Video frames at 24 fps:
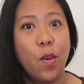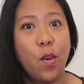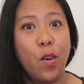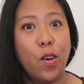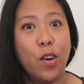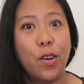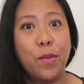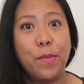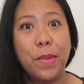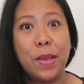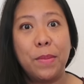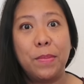
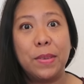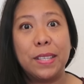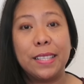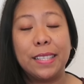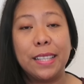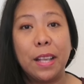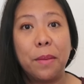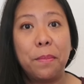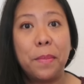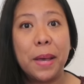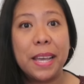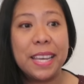or maybe
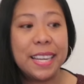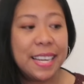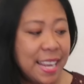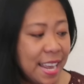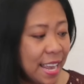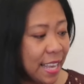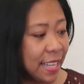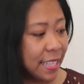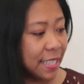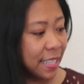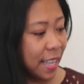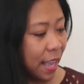some
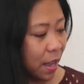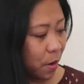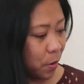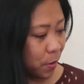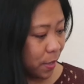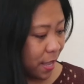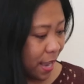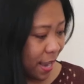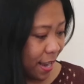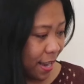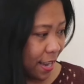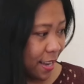ideas how
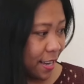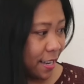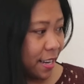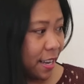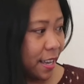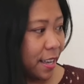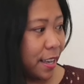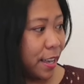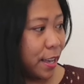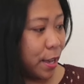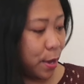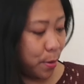they can
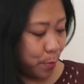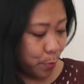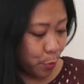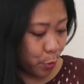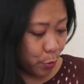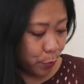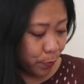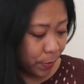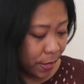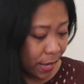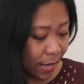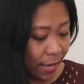
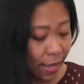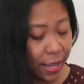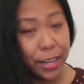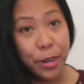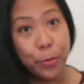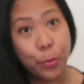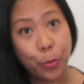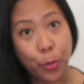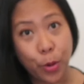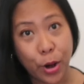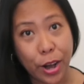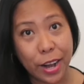improve
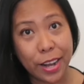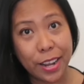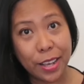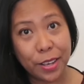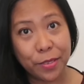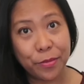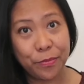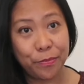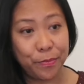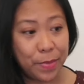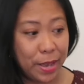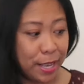the
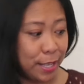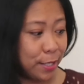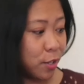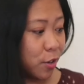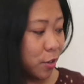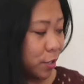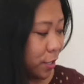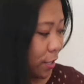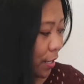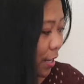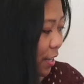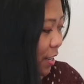product based
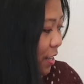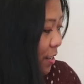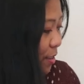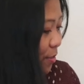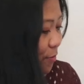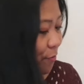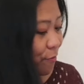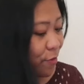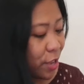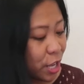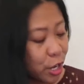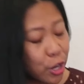on the
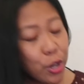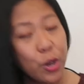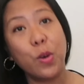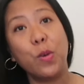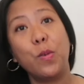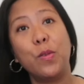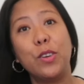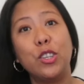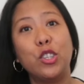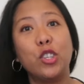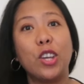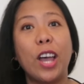
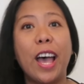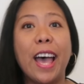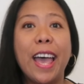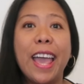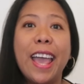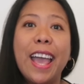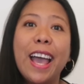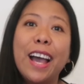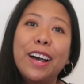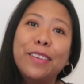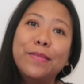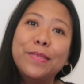video which
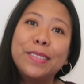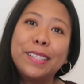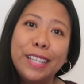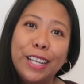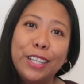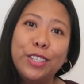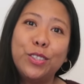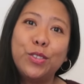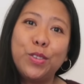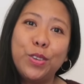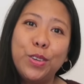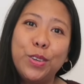I have
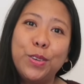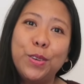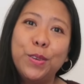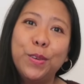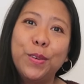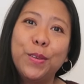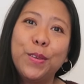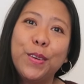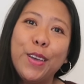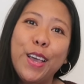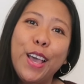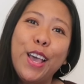sent to
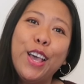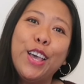you.